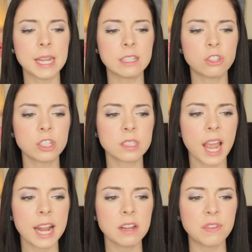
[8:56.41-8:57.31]
It's just
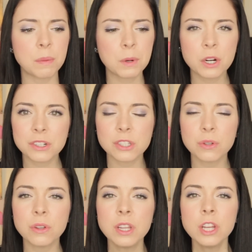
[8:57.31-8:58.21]
kind of a
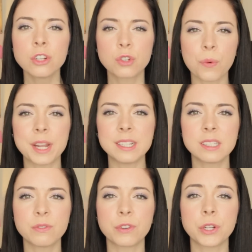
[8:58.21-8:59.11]
personal
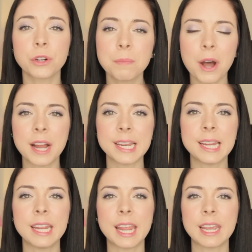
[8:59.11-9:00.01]
choice for your
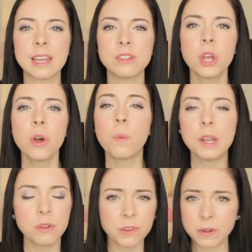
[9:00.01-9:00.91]
body and
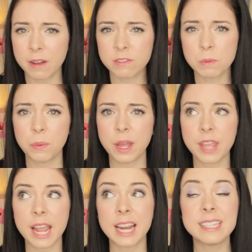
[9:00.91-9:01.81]
what you feel comfortable with.
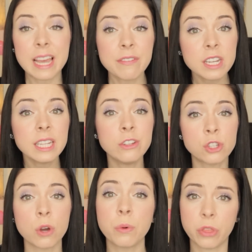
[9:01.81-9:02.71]
And I definitely
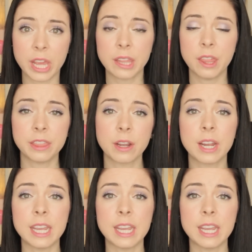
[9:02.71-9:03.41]
don't think that there